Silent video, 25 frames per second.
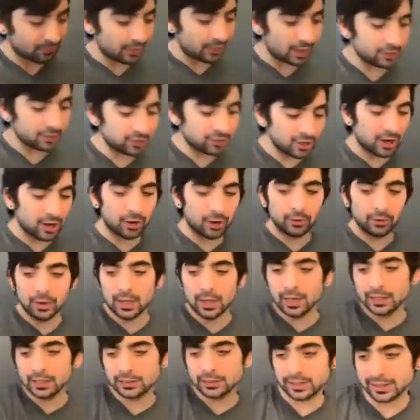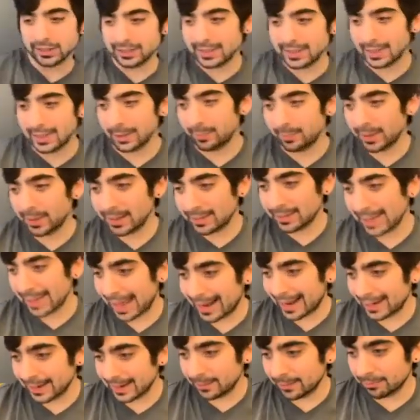So just keeping that
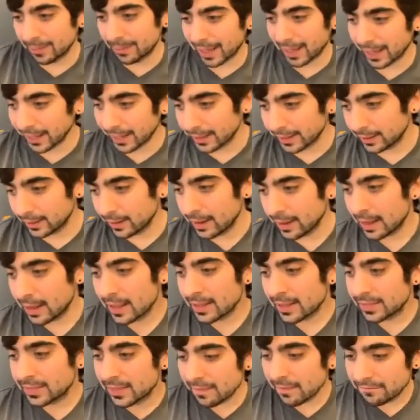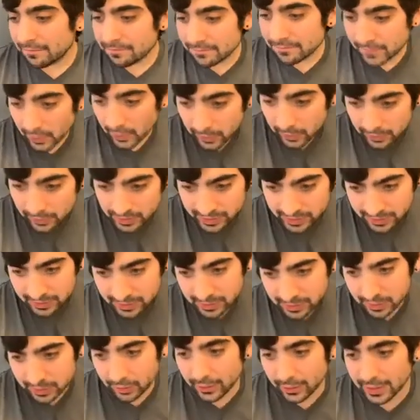in mind. The first,
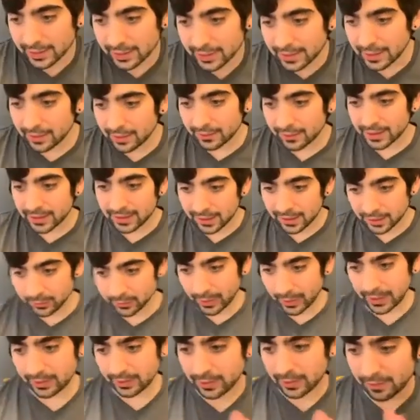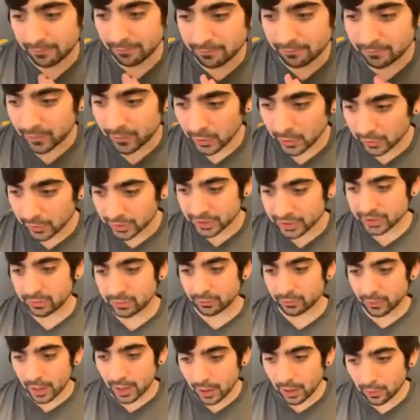you can think of it this way, the first
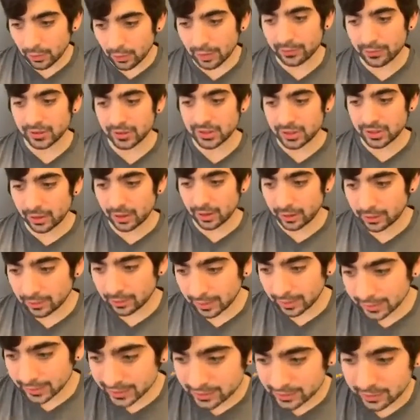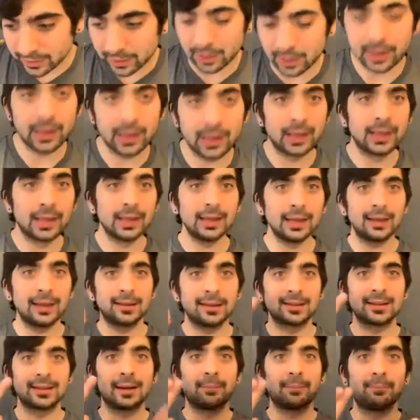row of a star cluster is
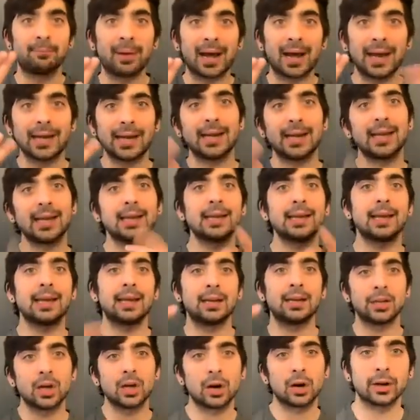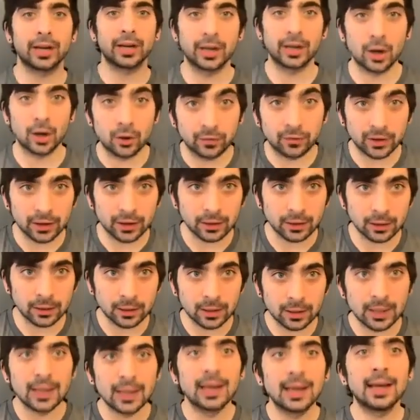combining and yarning over.
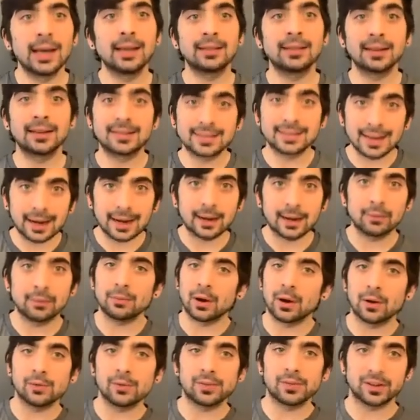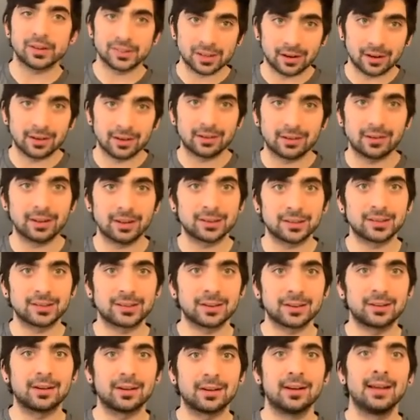And the second row of the star
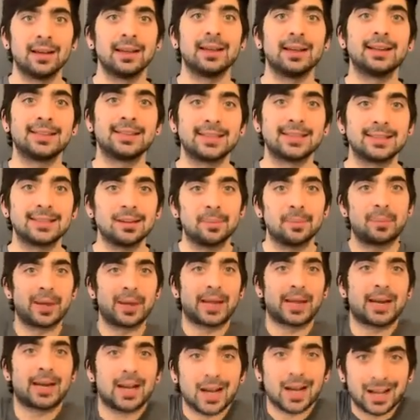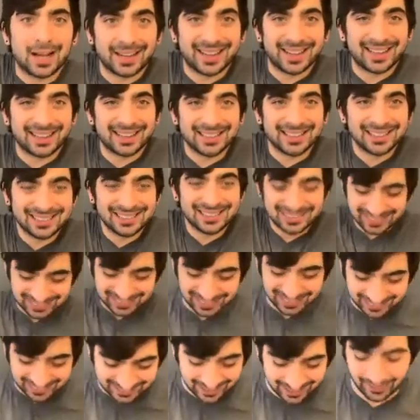cluster is slipping and hugging.
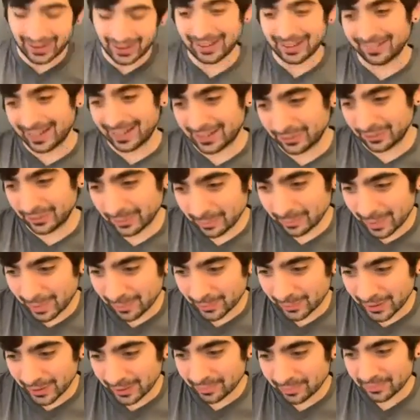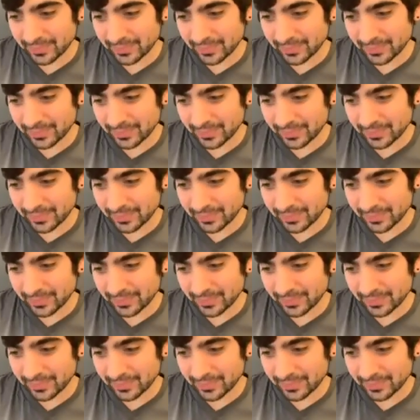That's how I like to remember it.